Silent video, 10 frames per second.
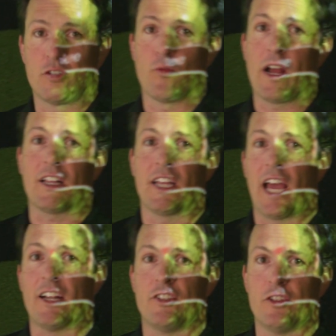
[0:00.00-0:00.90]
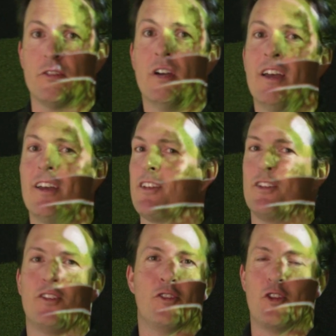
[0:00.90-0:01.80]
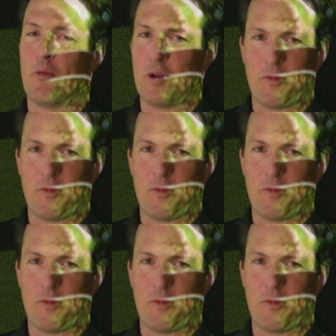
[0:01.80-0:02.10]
directly at you. Nobody